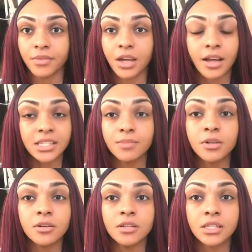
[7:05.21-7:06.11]

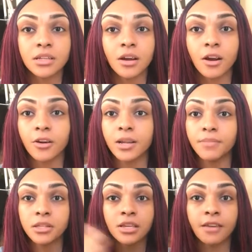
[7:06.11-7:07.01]
Customers are going to
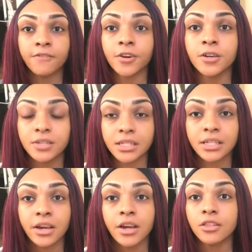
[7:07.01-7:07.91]
be diverse.